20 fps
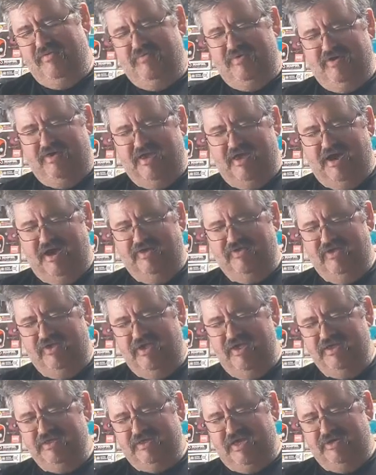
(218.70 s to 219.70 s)
But yeah, I
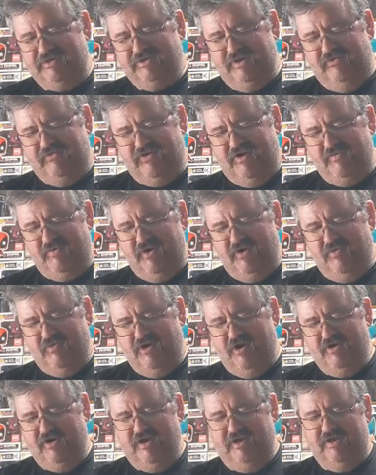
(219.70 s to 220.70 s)
think he's actually from
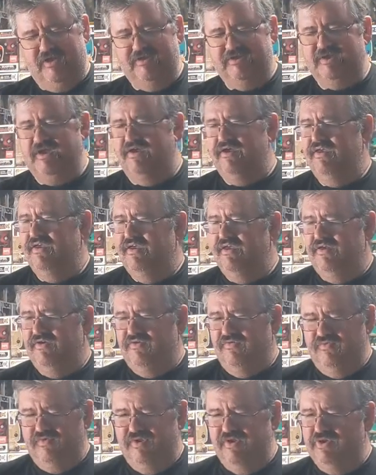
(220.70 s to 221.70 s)
Hallmark, and he's
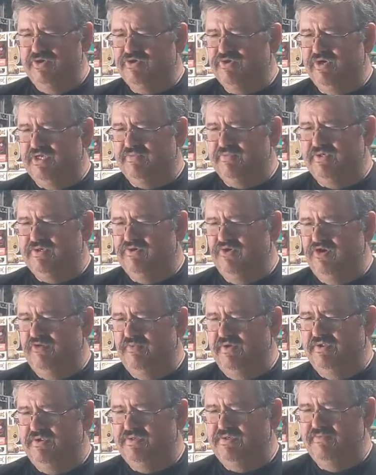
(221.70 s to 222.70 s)
one of those Christmas
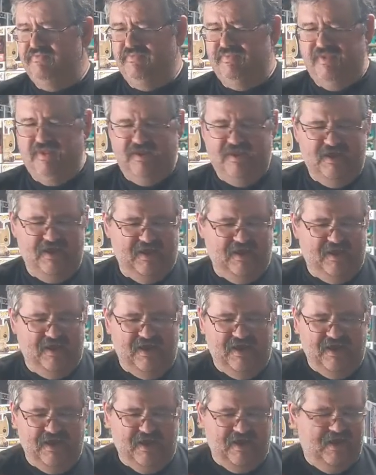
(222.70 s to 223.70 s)
ornaments.
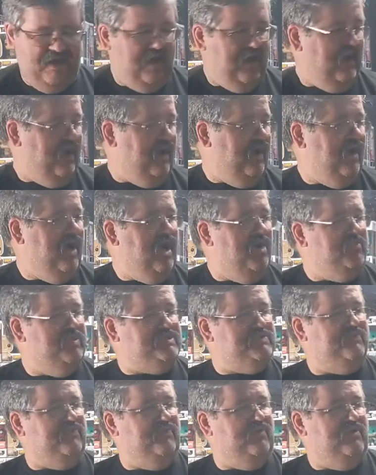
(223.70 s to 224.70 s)

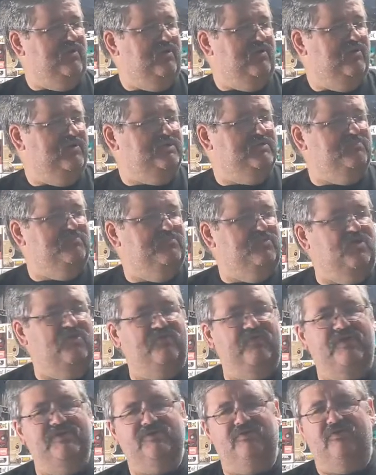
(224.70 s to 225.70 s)
As far as
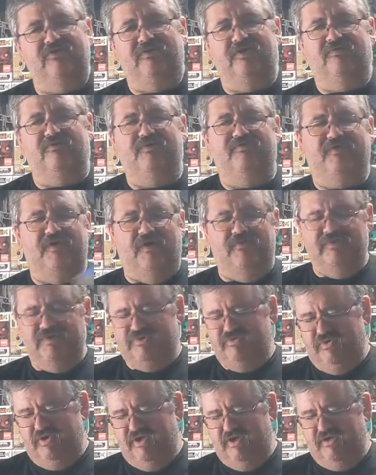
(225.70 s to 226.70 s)
movies or anything we found
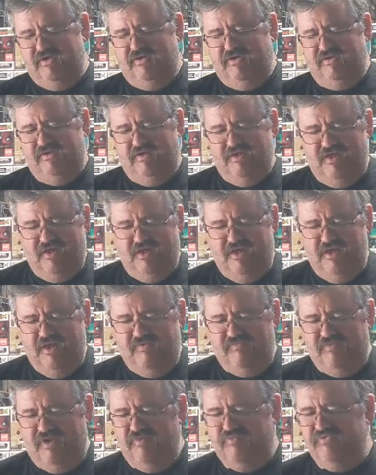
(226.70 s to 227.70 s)
this week,
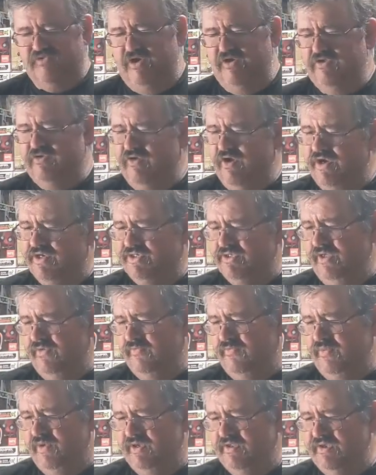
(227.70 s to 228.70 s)
my brother actually
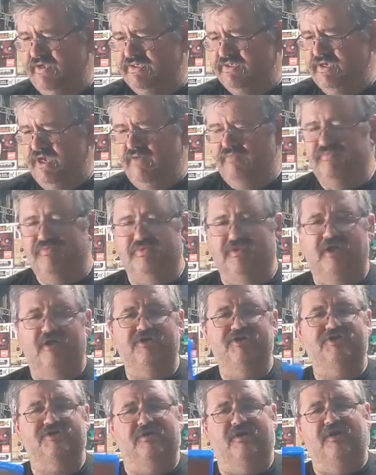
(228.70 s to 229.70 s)
picked us up
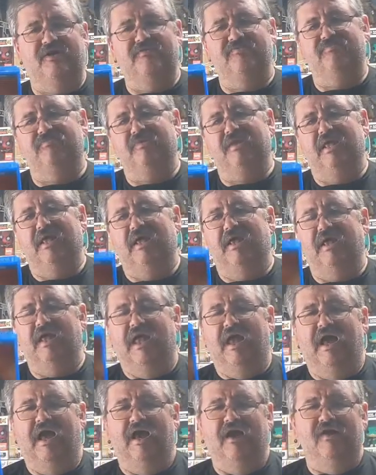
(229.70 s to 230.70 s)
Bloodshot,
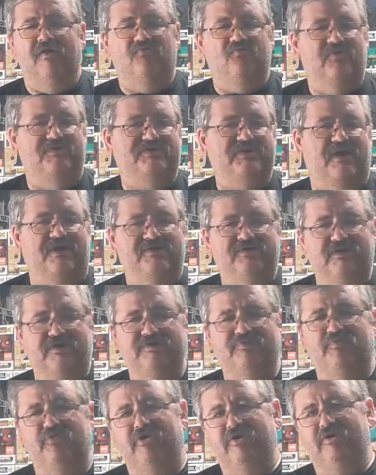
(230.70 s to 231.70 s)
which actually
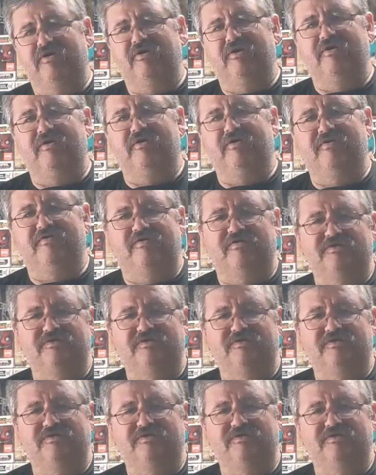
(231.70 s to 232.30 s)
is a pretty good